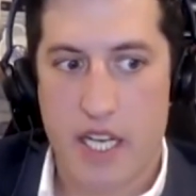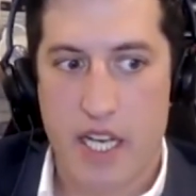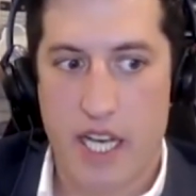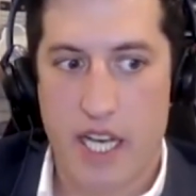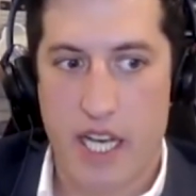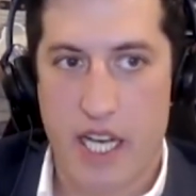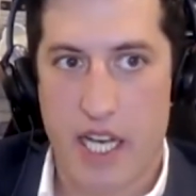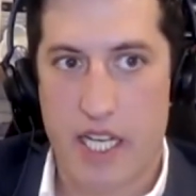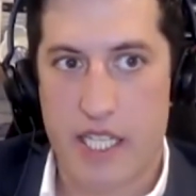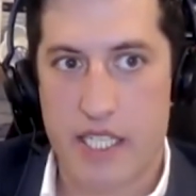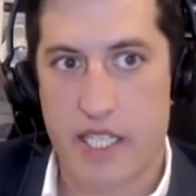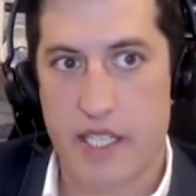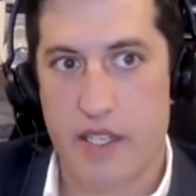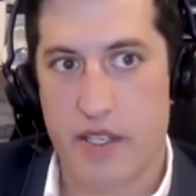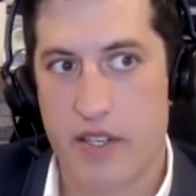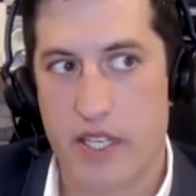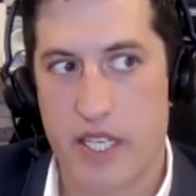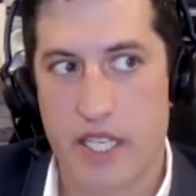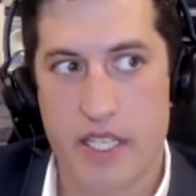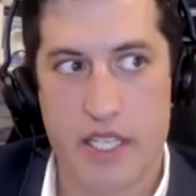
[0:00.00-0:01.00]

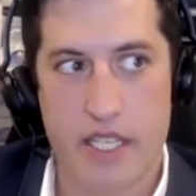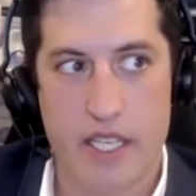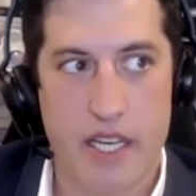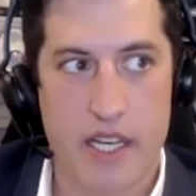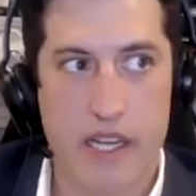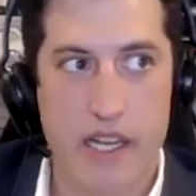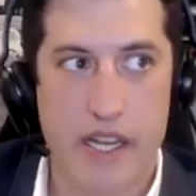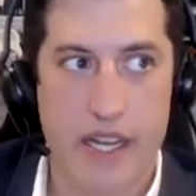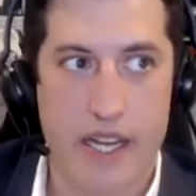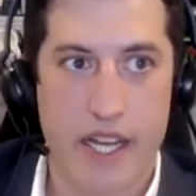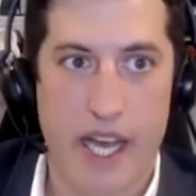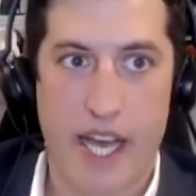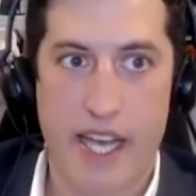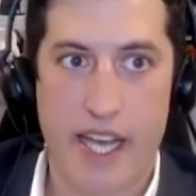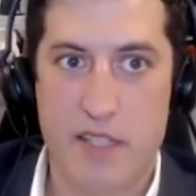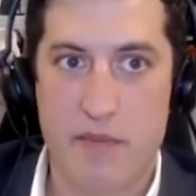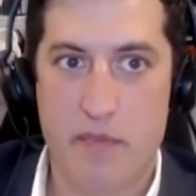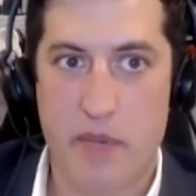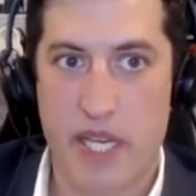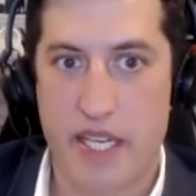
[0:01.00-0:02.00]
A
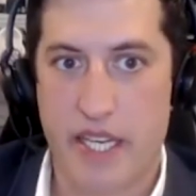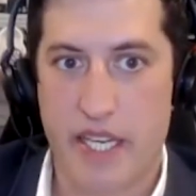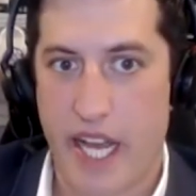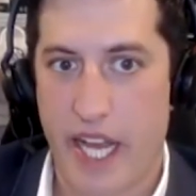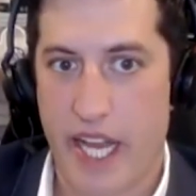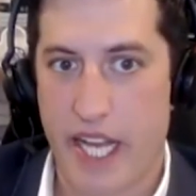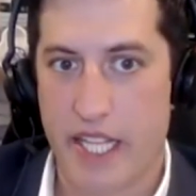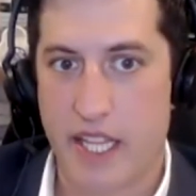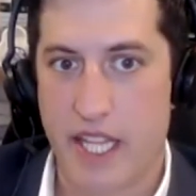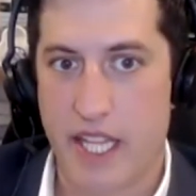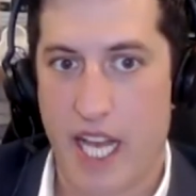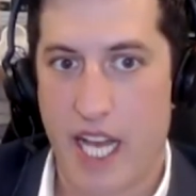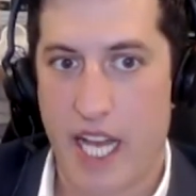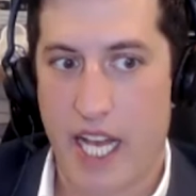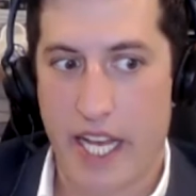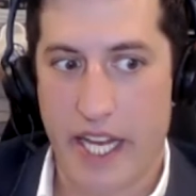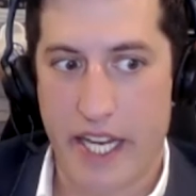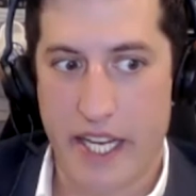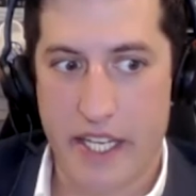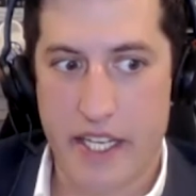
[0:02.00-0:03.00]
high-speed can
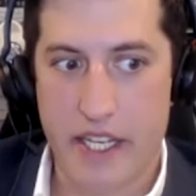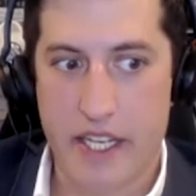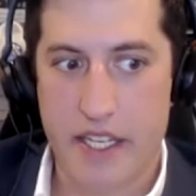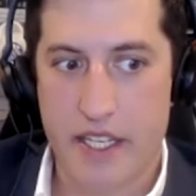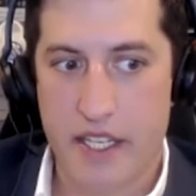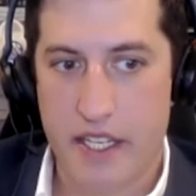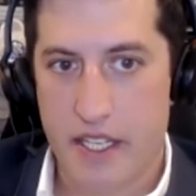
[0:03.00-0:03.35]
line